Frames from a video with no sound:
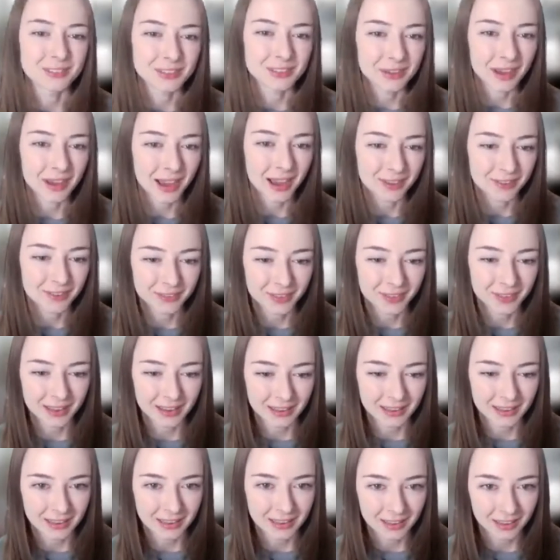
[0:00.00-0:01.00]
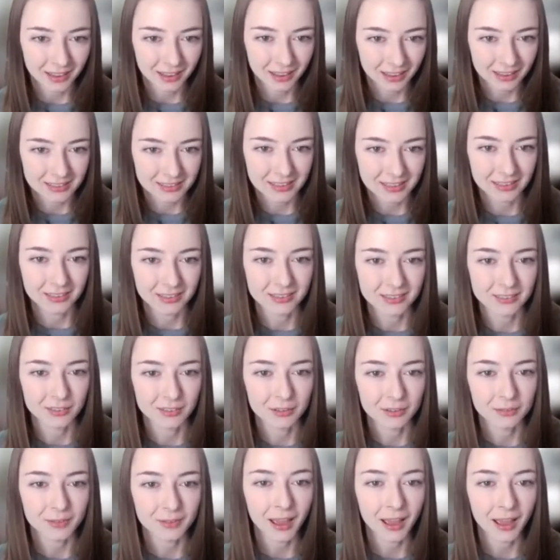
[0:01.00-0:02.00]
Do you have any ideas of
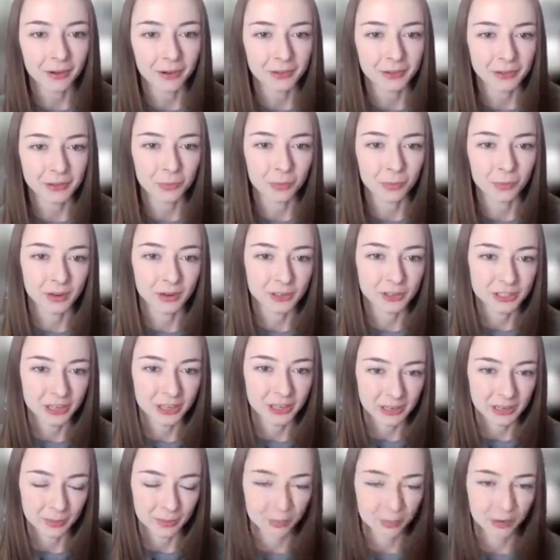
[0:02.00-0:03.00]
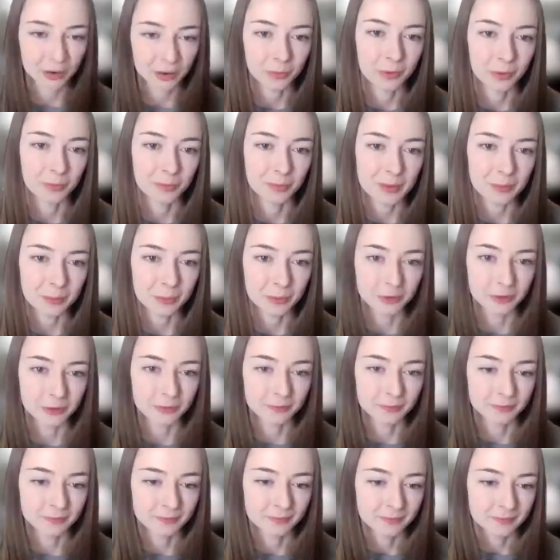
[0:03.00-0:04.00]
how you want to share your book with people?